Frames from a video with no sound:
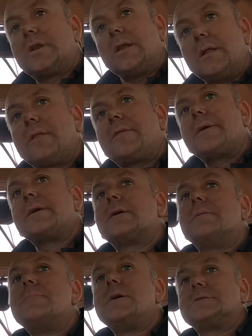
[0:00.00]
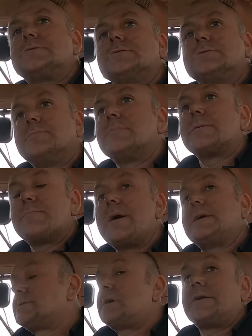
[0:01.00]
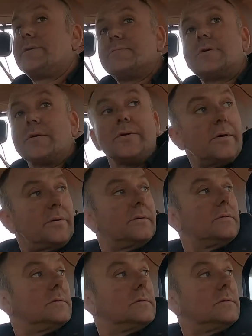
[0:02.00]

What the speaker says: a little thing can make such a big mess, I do not know.